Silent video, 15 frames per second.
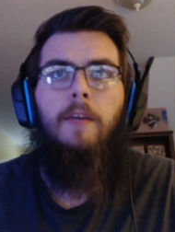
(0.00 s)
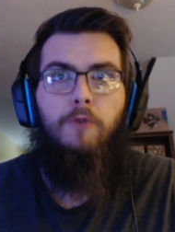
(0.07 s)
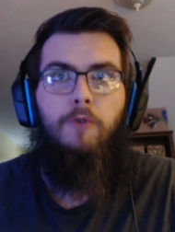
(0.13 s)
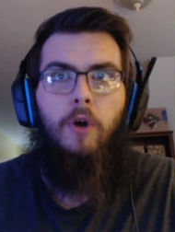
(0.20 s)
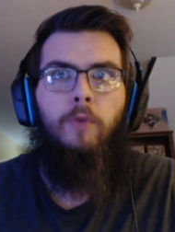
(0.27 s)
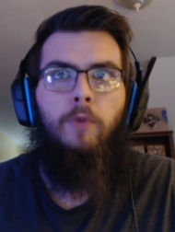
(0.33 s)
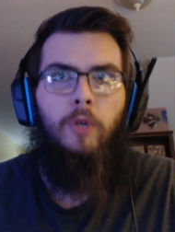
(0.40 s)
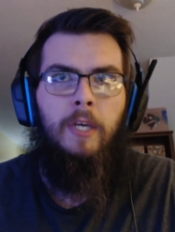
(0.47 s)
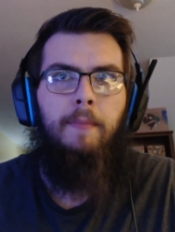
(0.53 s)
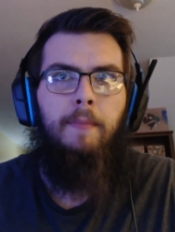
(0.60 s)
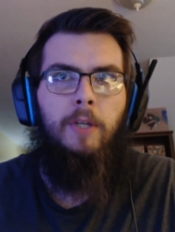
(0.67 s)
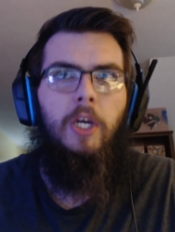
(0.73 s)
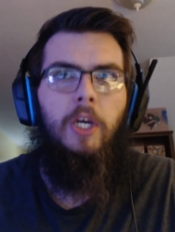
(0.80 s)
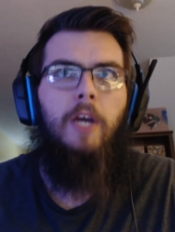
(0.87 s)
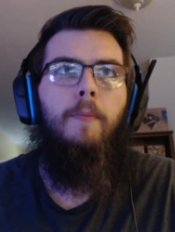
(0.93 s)
forever to get my
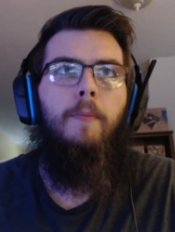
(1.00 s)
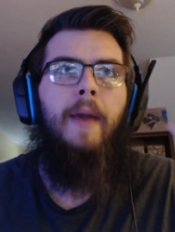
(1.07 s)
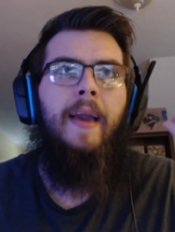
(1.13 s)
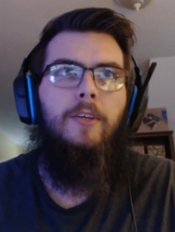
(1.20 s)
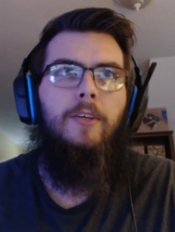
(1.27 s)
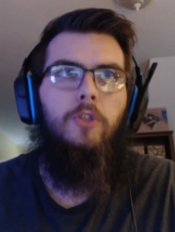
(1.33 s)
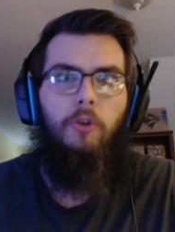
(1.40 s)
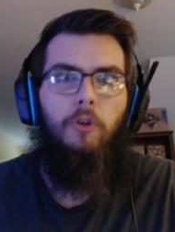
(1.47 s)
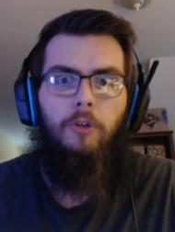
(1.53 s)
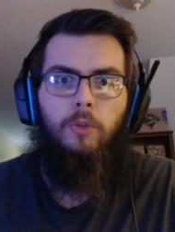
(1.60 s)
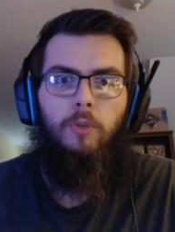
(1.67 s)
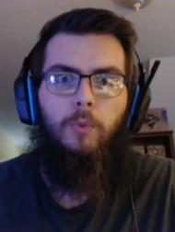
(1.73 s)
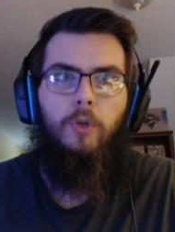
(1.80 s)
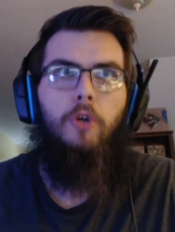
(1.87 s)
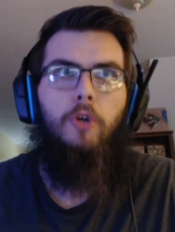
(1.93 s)
channel back started
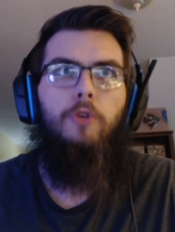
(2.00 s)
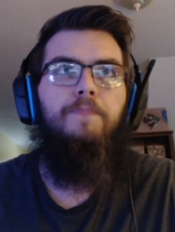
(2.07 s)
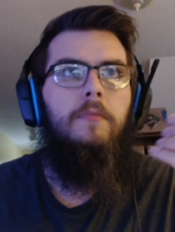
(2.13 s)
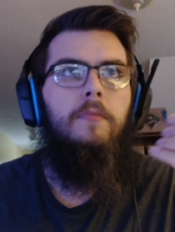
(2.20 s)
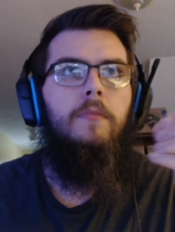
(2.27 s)
to occur.